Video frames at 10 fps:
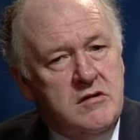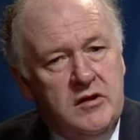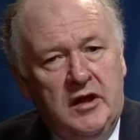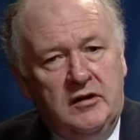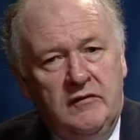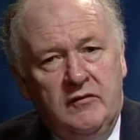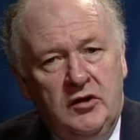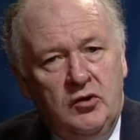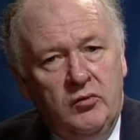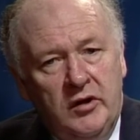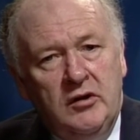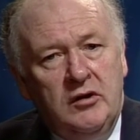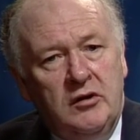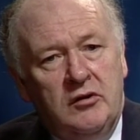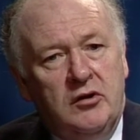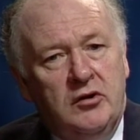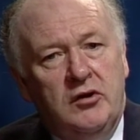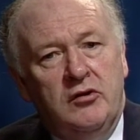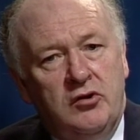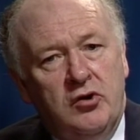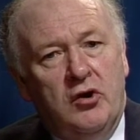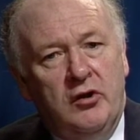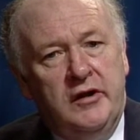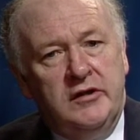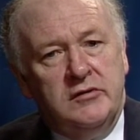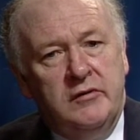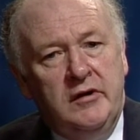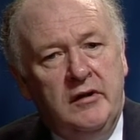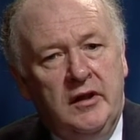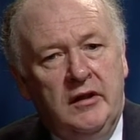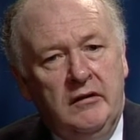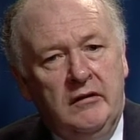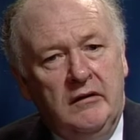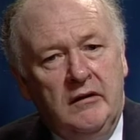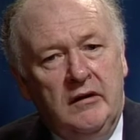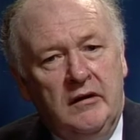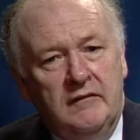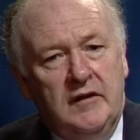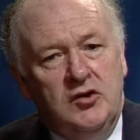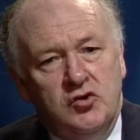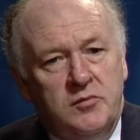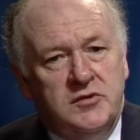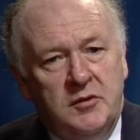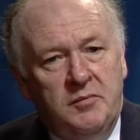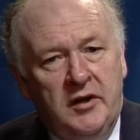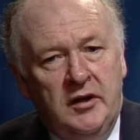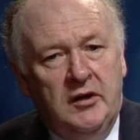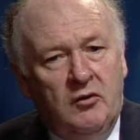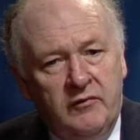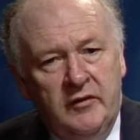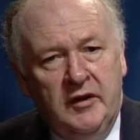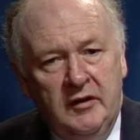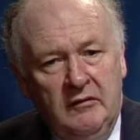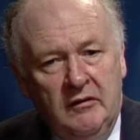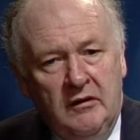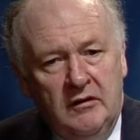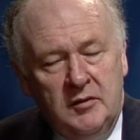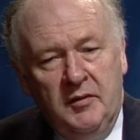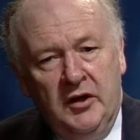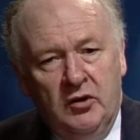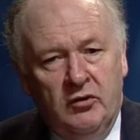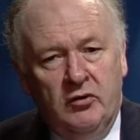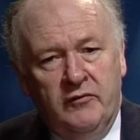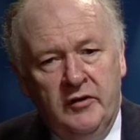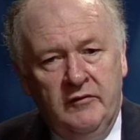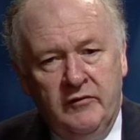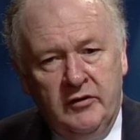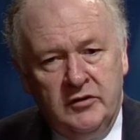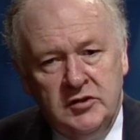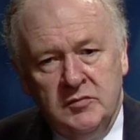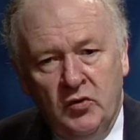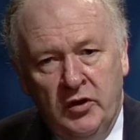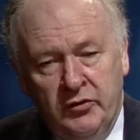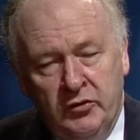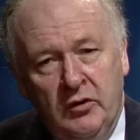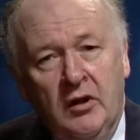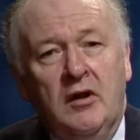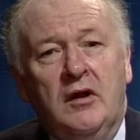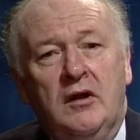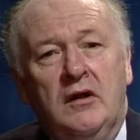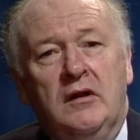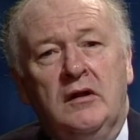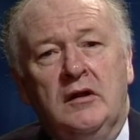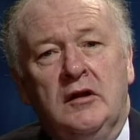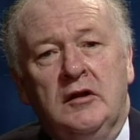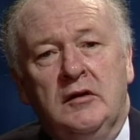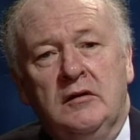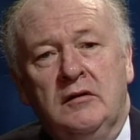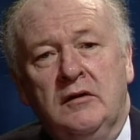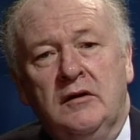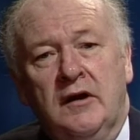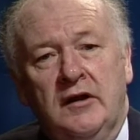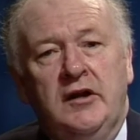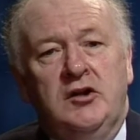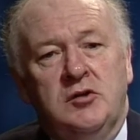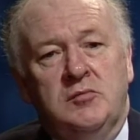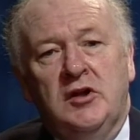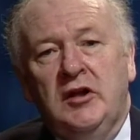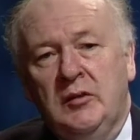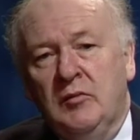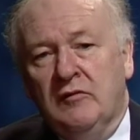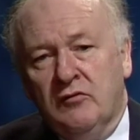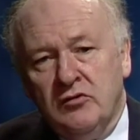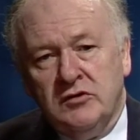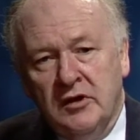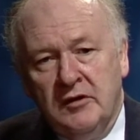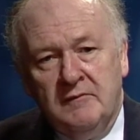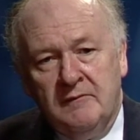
activity you're in, and that your colleagues are in. Their jobs are depending on it. Often their focus is more local. A leadership team, and of course I